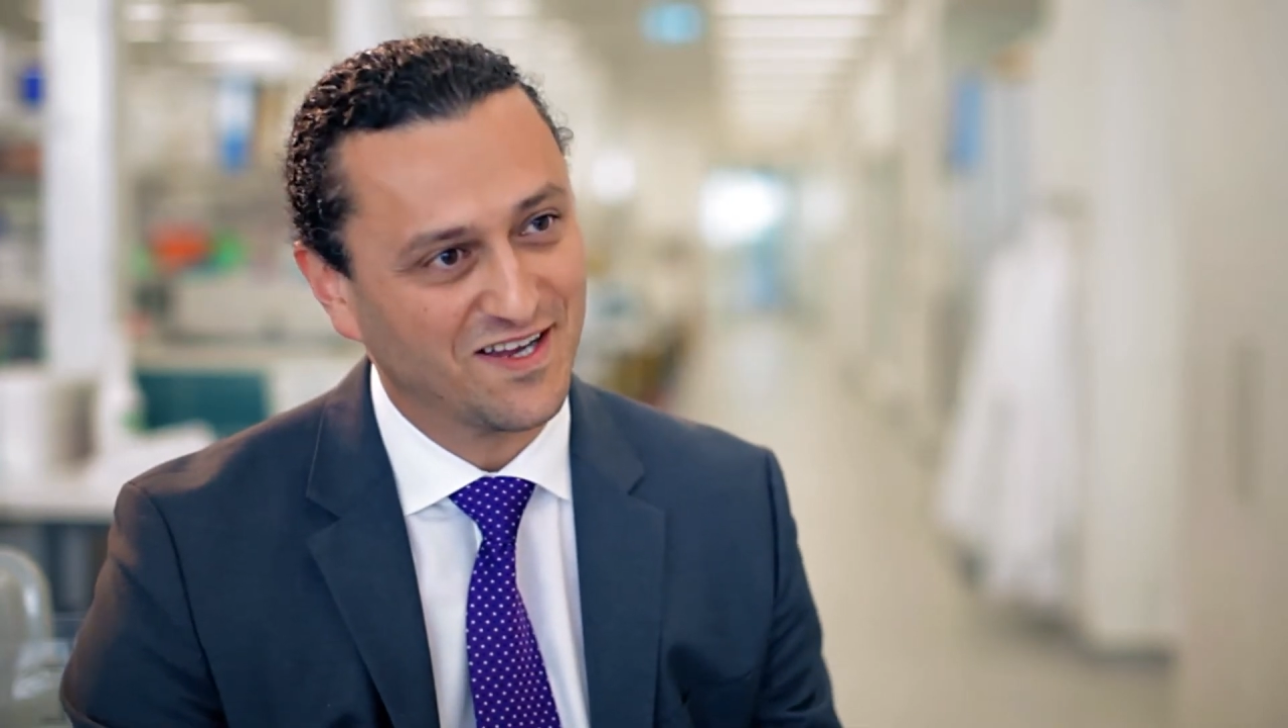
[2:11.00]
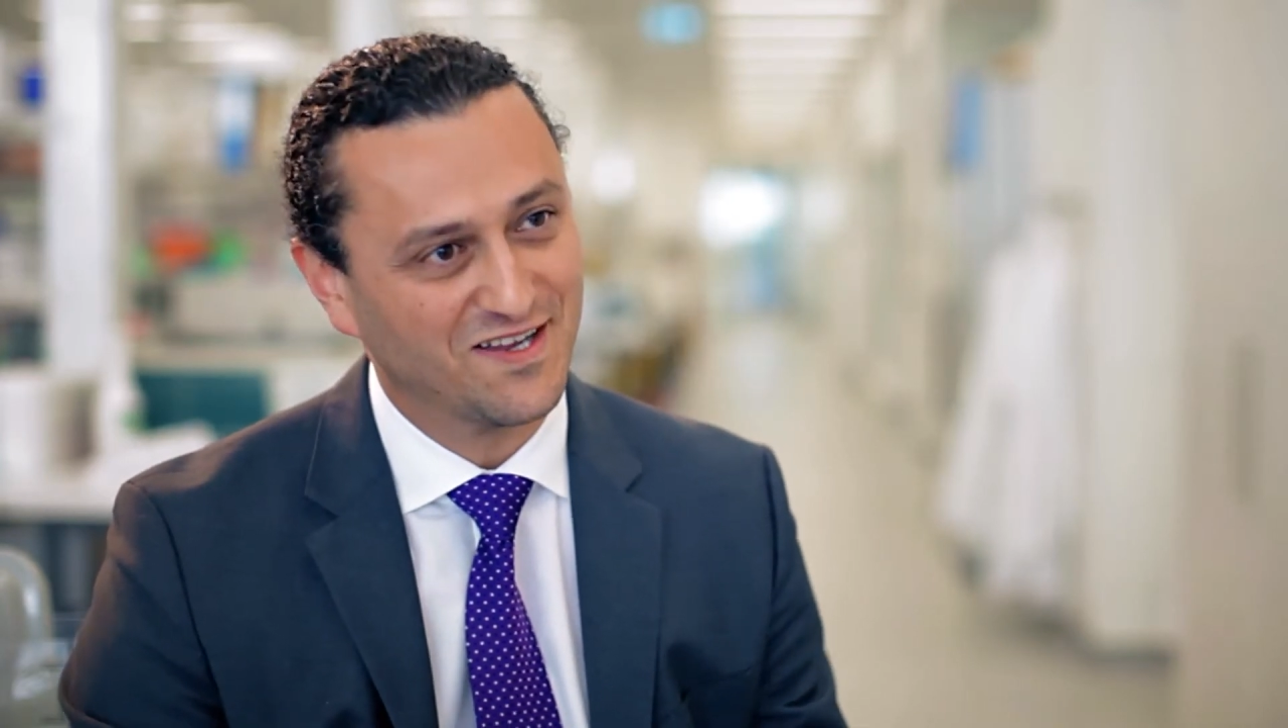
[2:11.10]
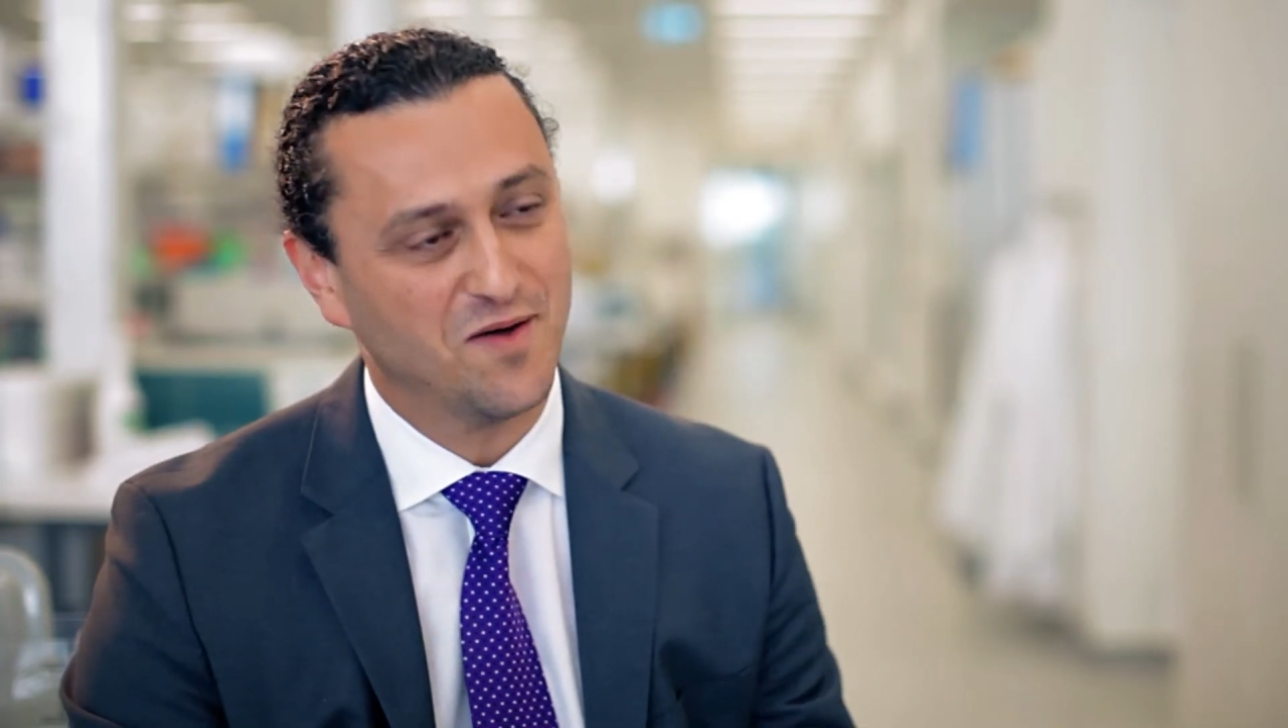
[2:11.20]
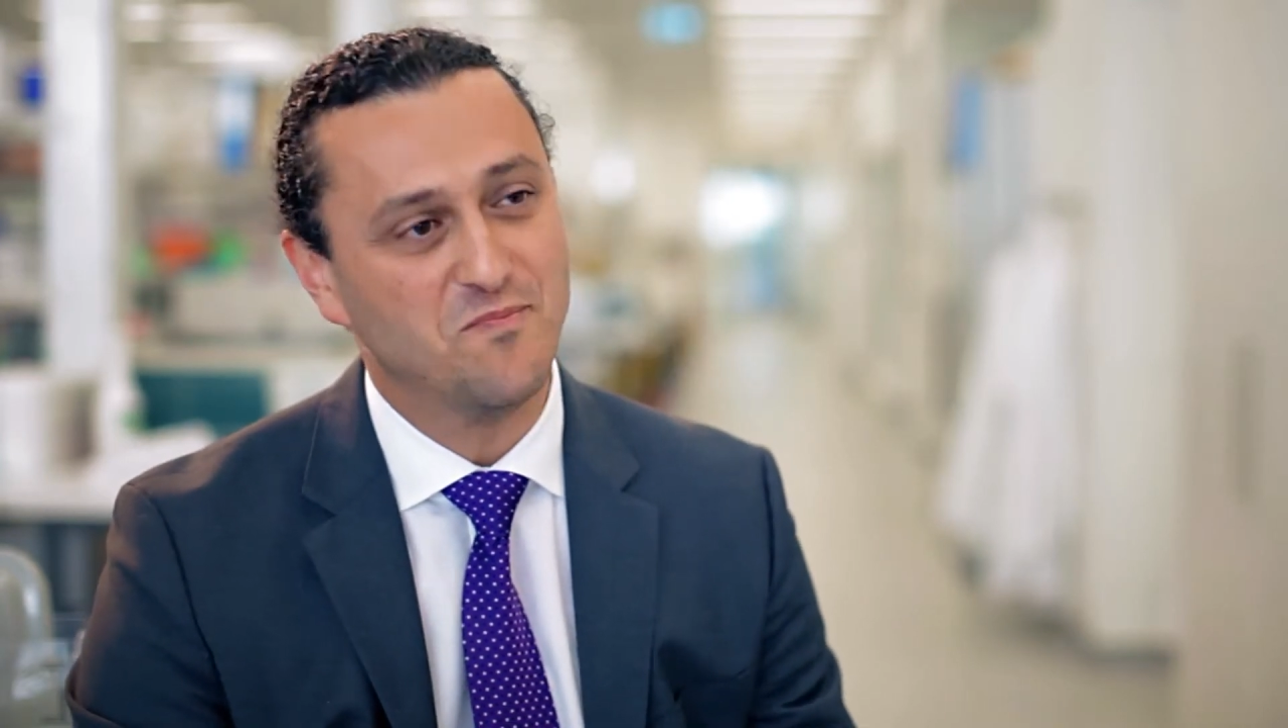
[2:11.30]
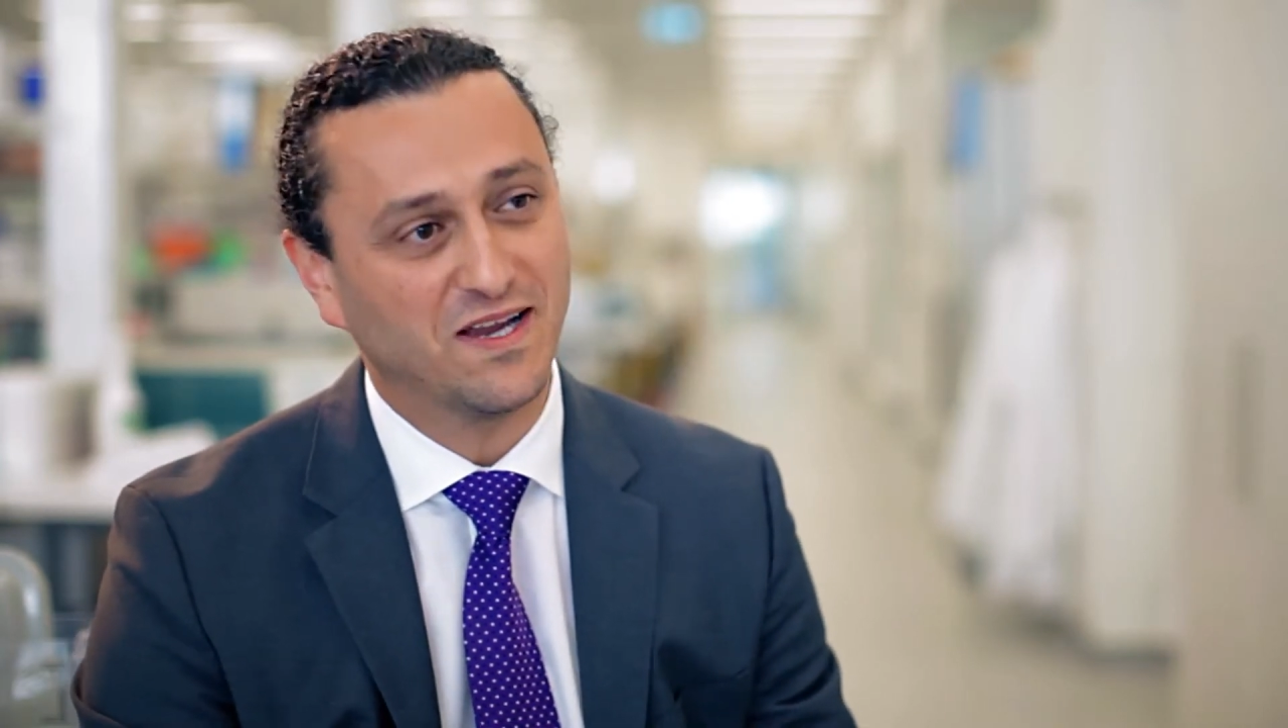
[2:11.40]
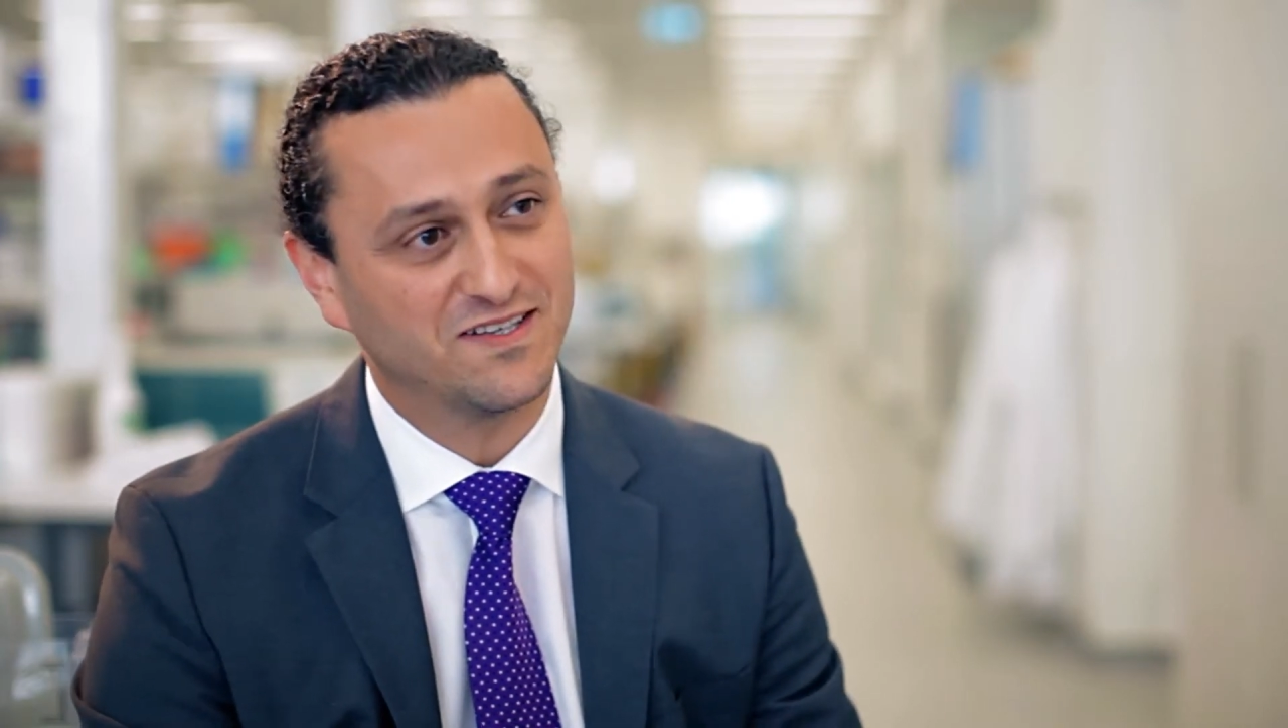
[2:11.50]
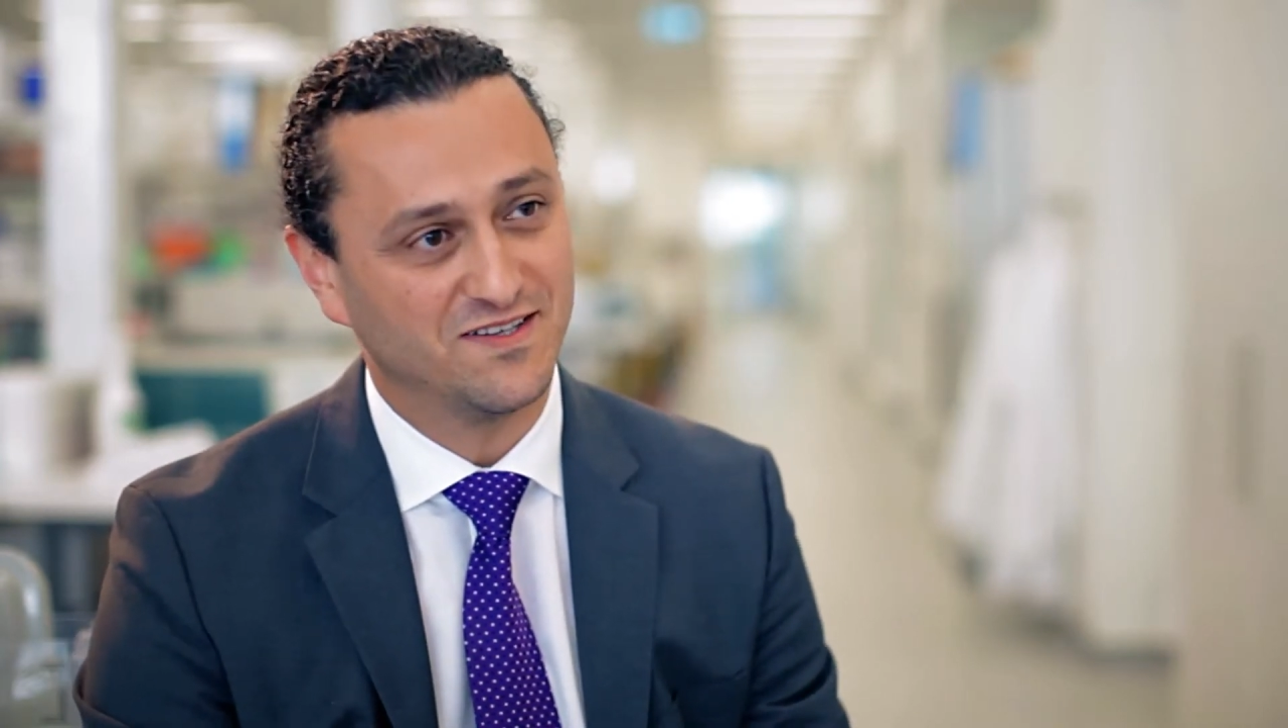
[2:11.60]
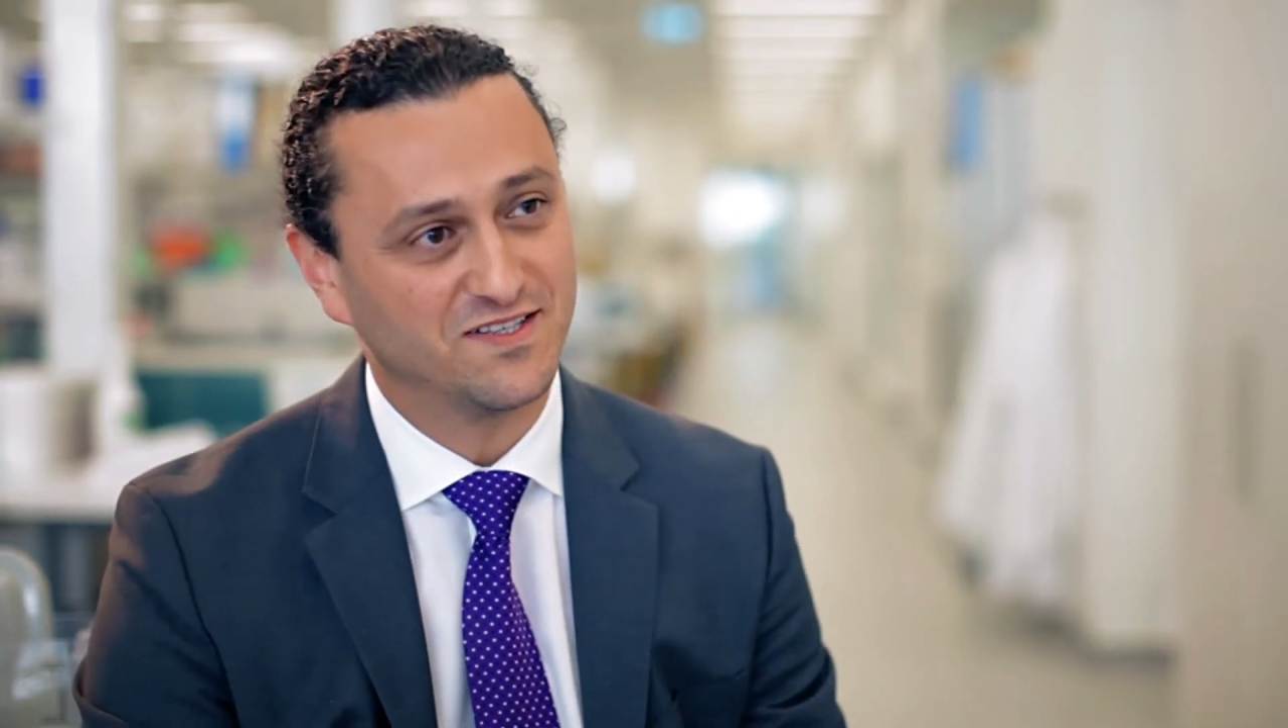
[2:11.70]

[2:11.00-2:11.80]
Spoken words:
come back to